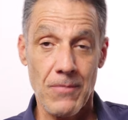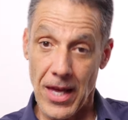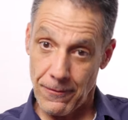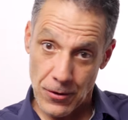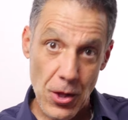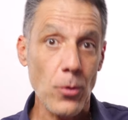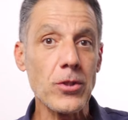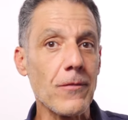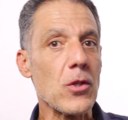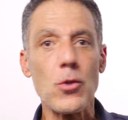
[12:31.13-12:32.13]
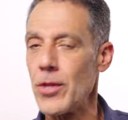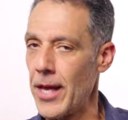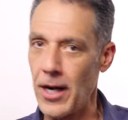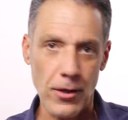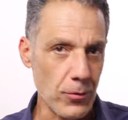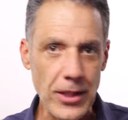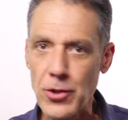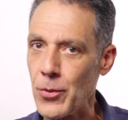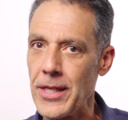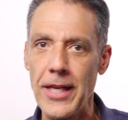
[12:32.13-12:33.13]
And for those of you that are
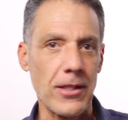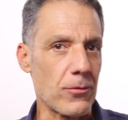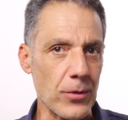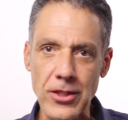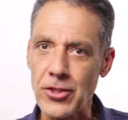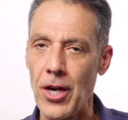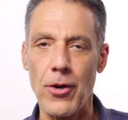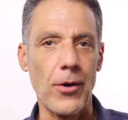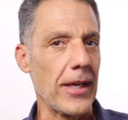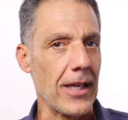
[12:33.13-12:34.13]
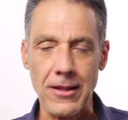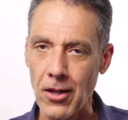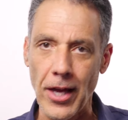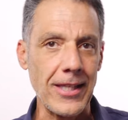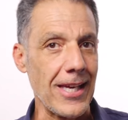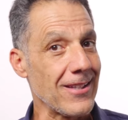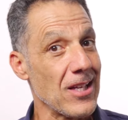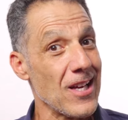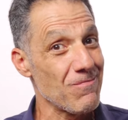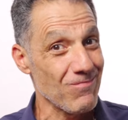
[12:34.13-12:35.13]
retweeting and resharing and liking,
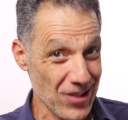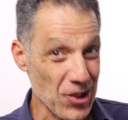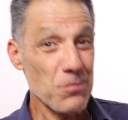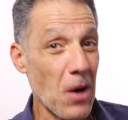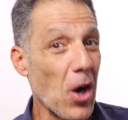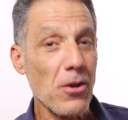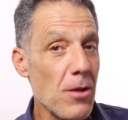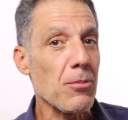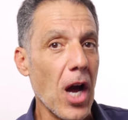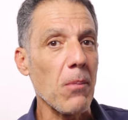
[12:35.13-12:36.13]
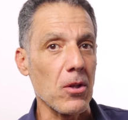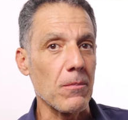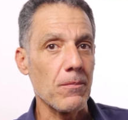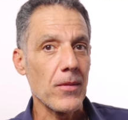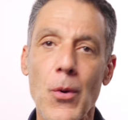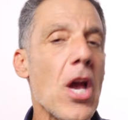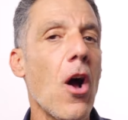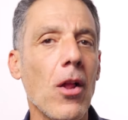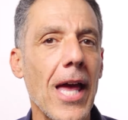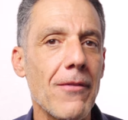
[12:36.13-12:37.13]
you're part of the problem. We
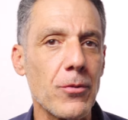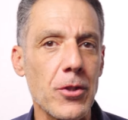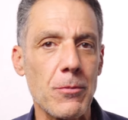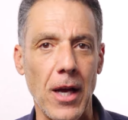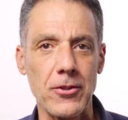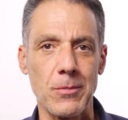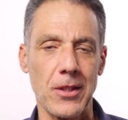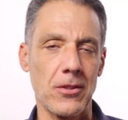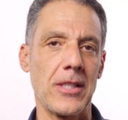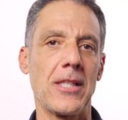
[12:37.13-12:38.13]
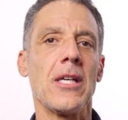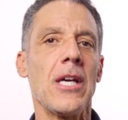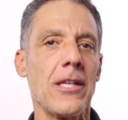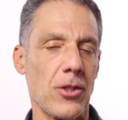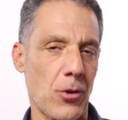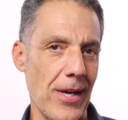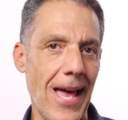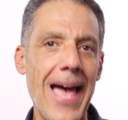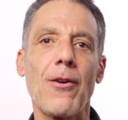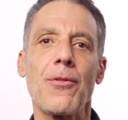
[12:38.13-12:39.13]
all have a responsibility to create a
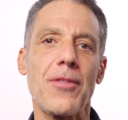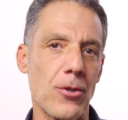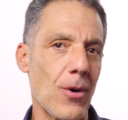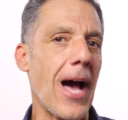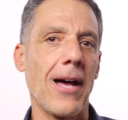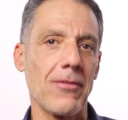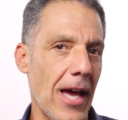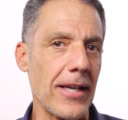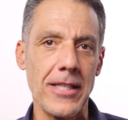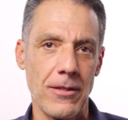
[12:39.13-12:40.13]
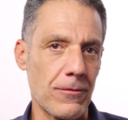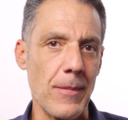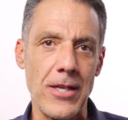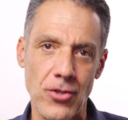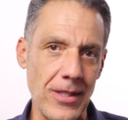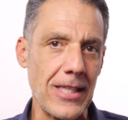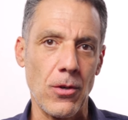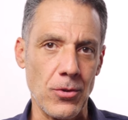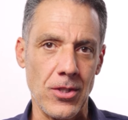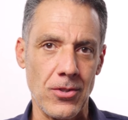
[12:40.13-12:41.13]
healthier online information
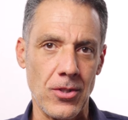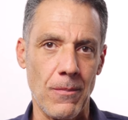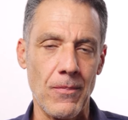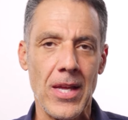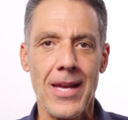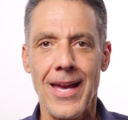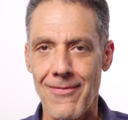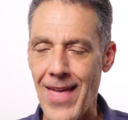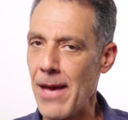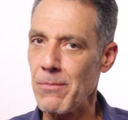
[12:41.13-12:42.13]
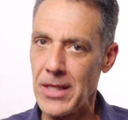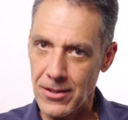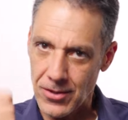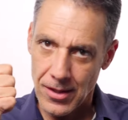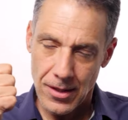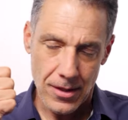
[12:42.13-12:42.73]
ecosystem. And that means